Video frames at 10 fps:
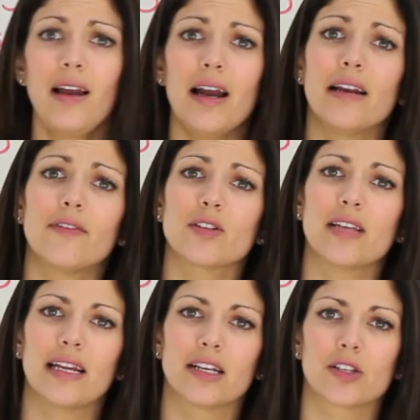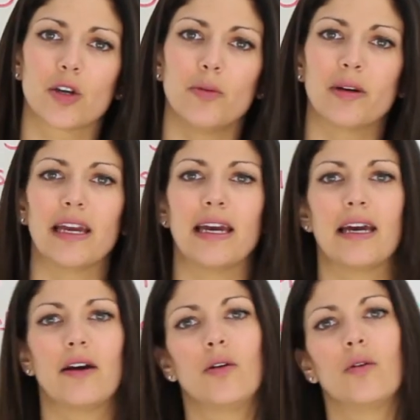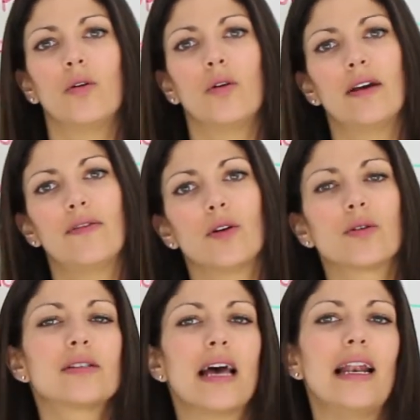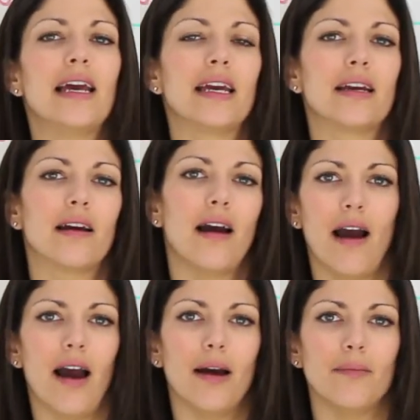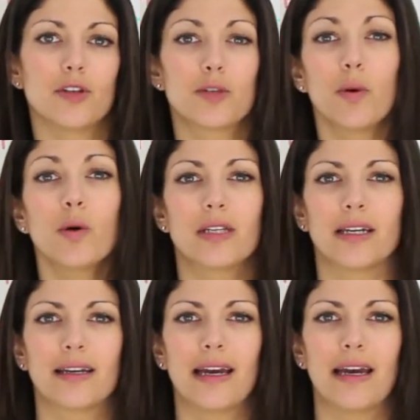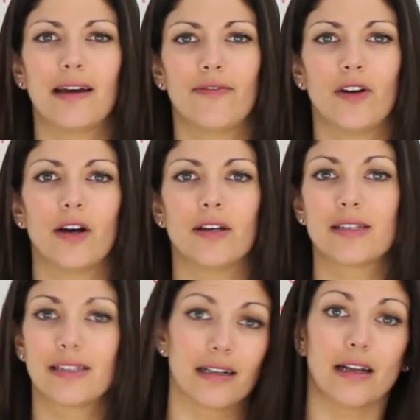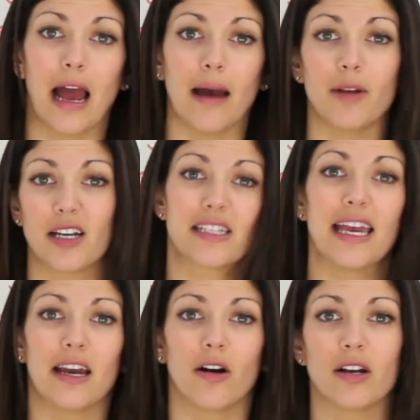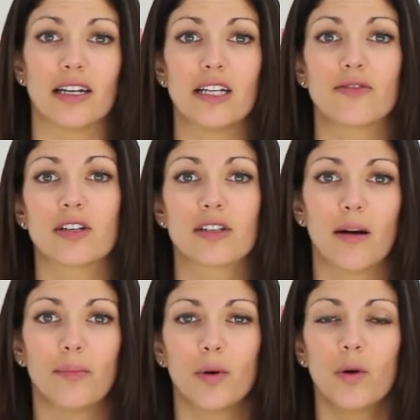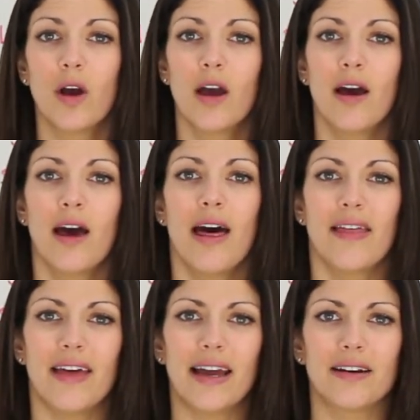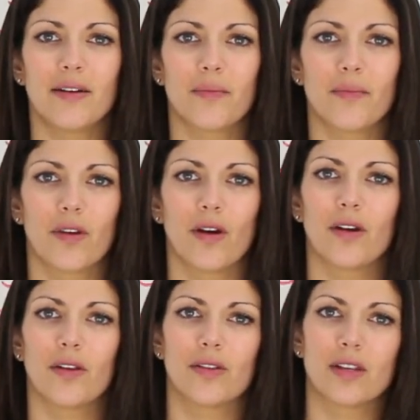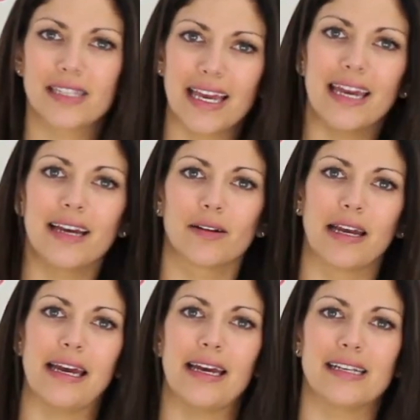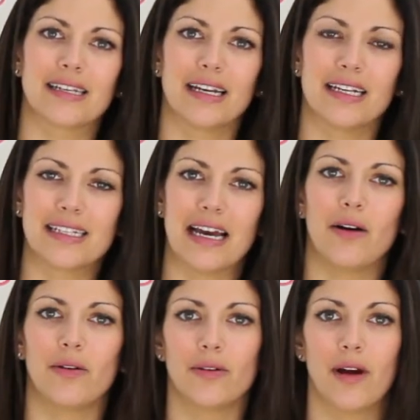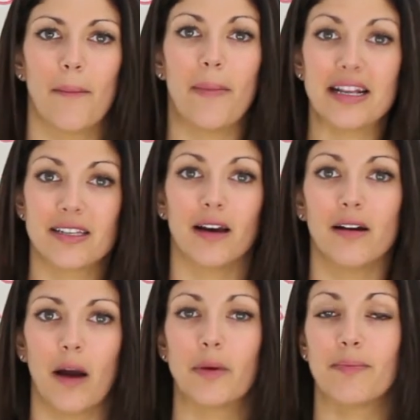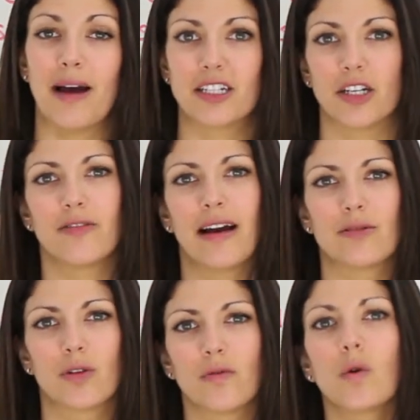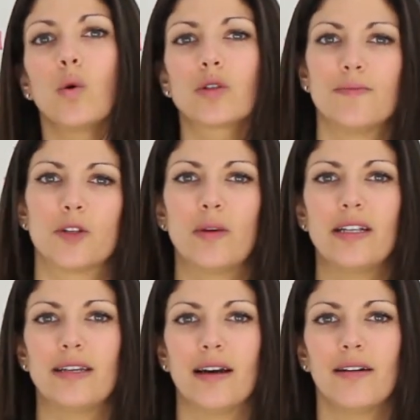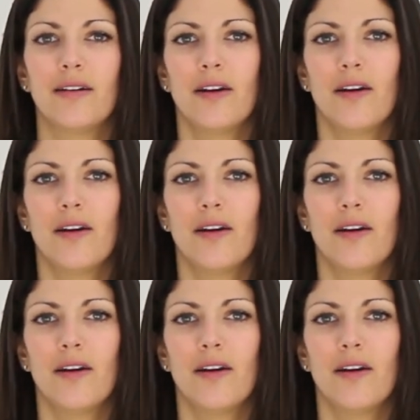if you're selling scuba gear or if you're selling sporting gear for like skiing holidays, for example, then the skiing gear is going to sell better, I would imagine, around sort of autumn to winter,